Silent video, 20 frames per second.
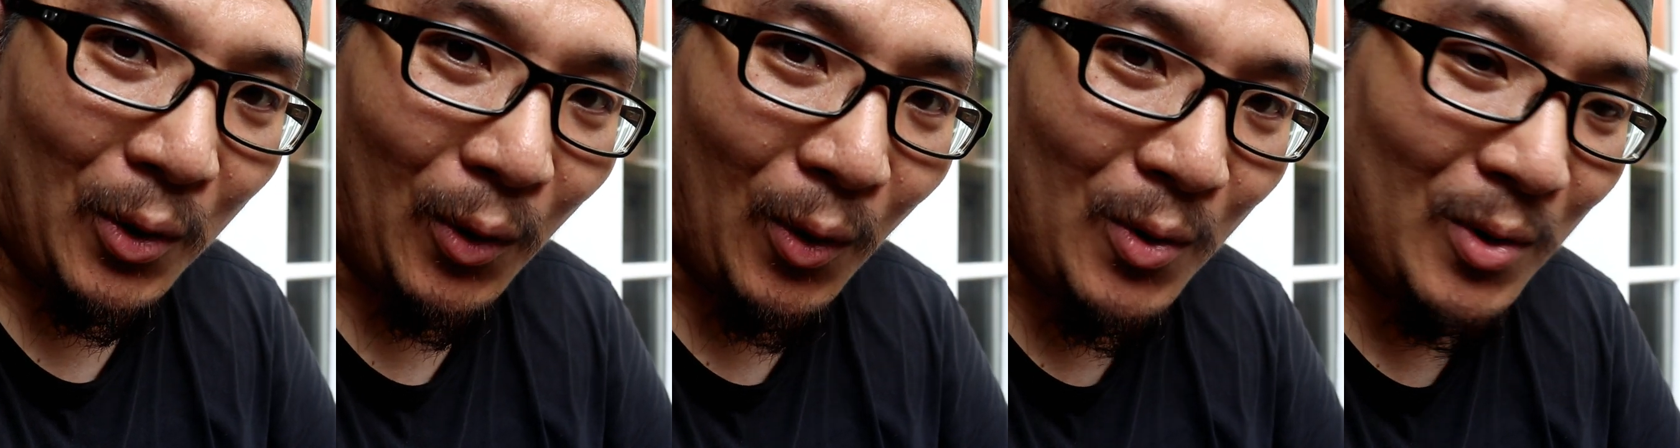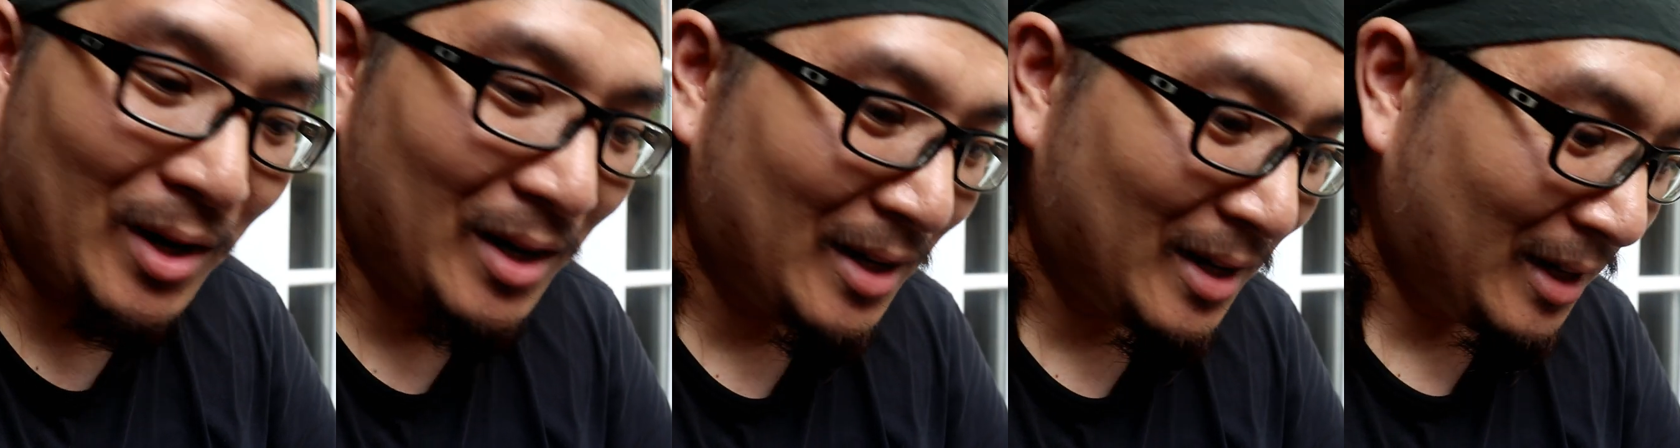So,
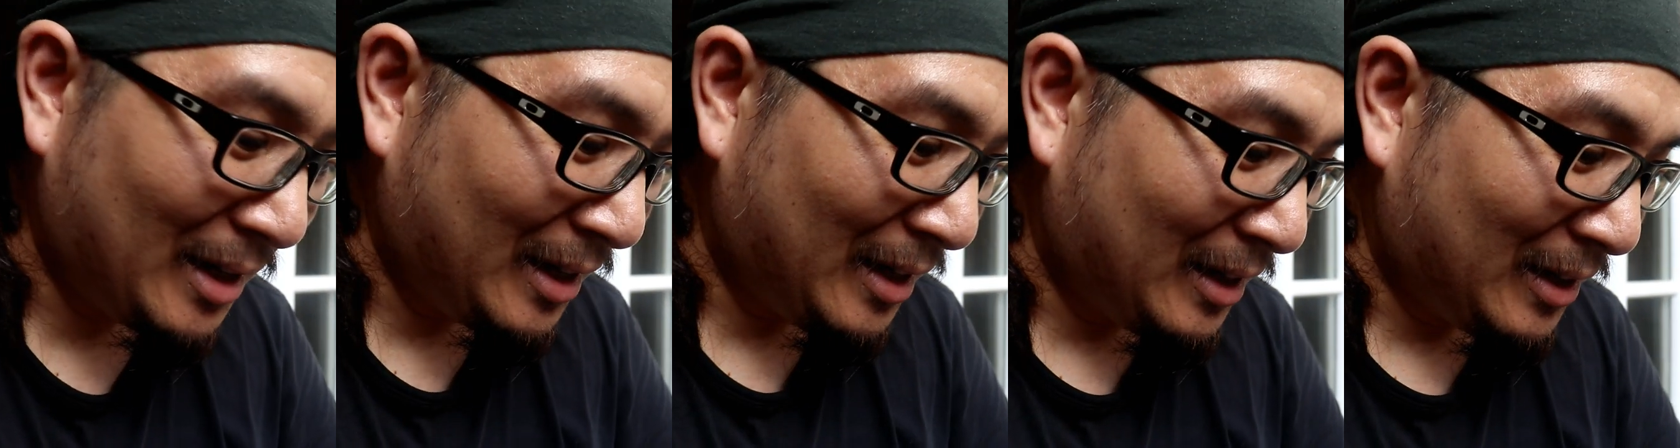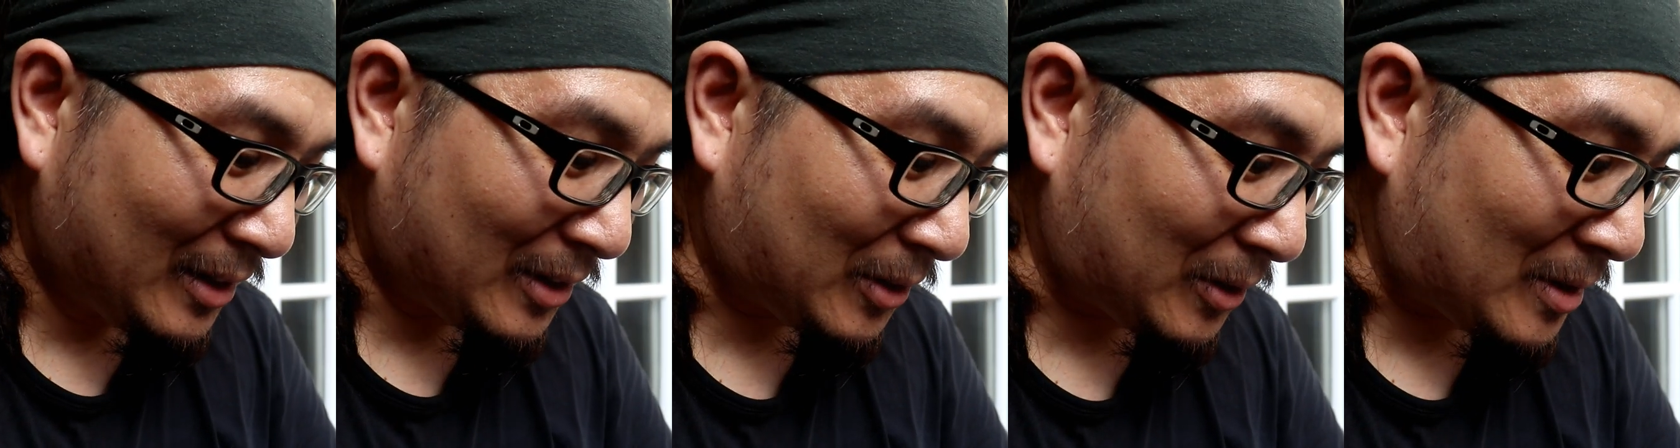
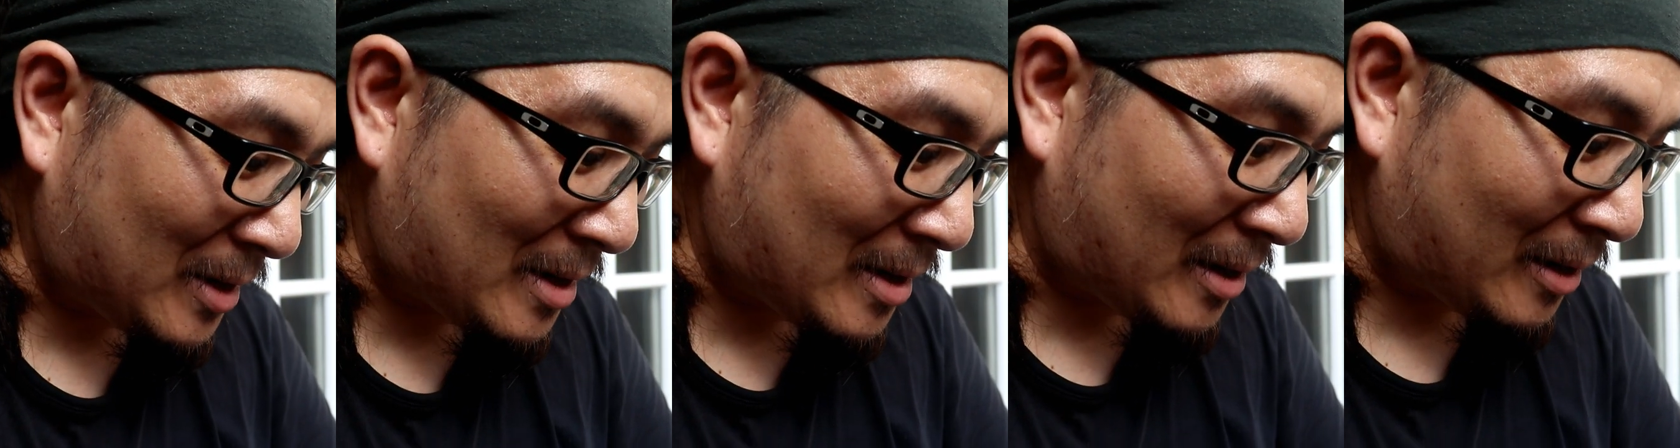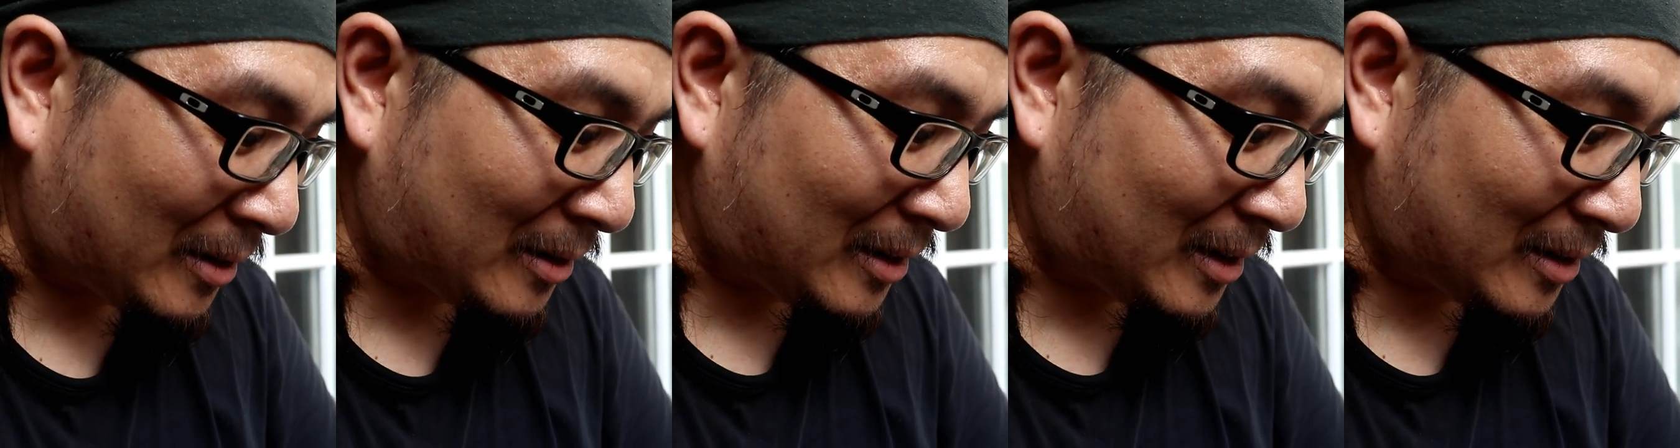so
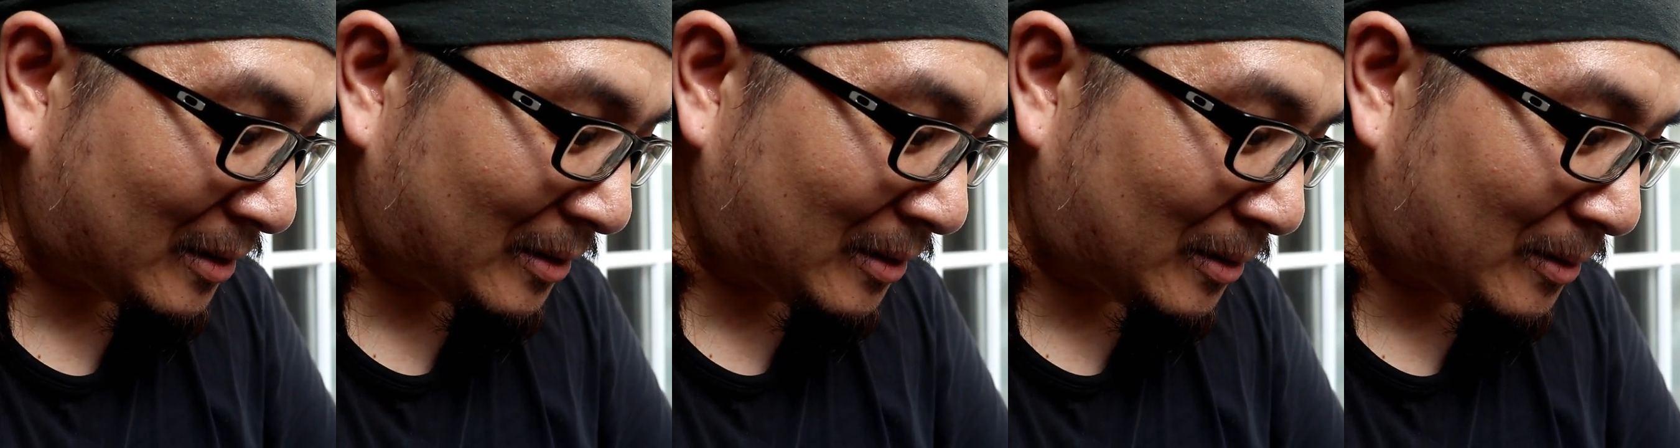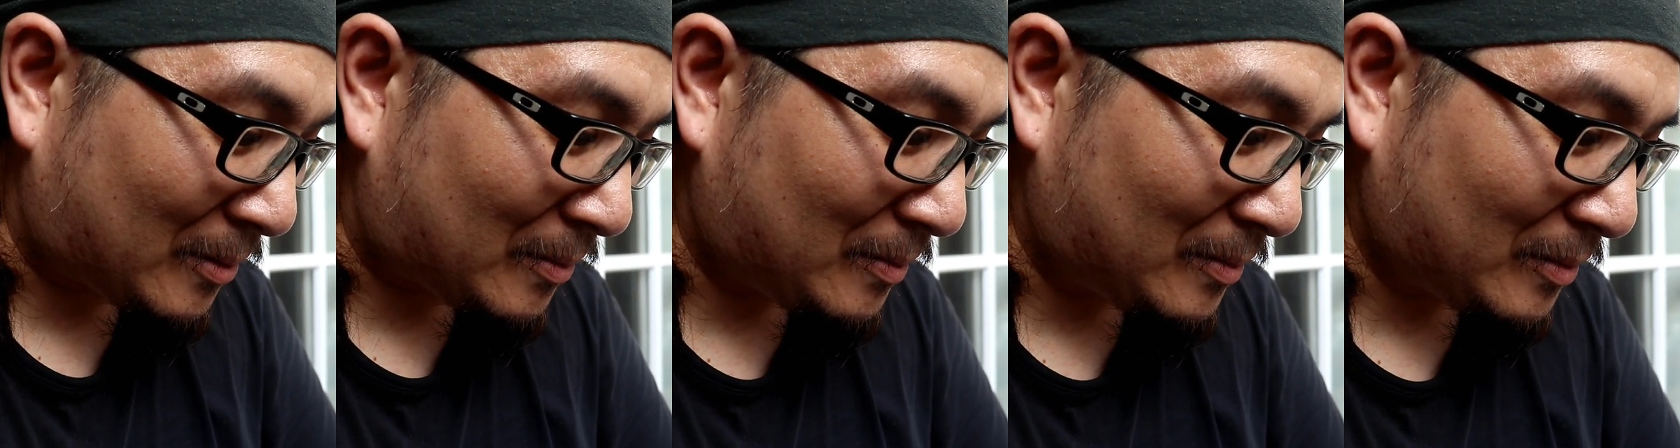yeah, it's
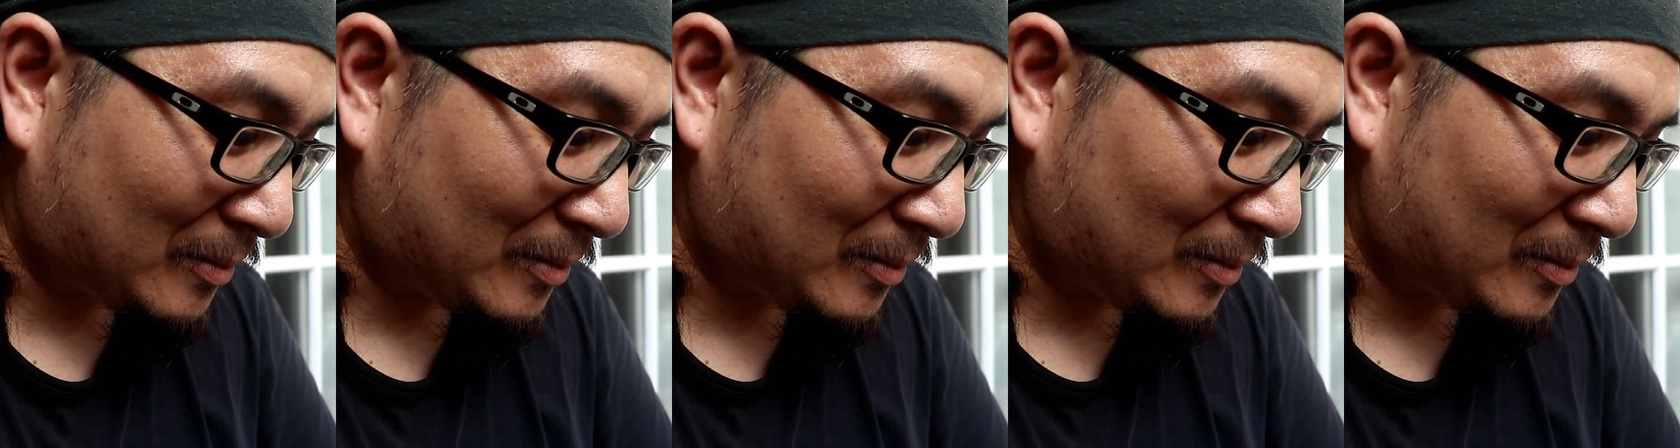uh,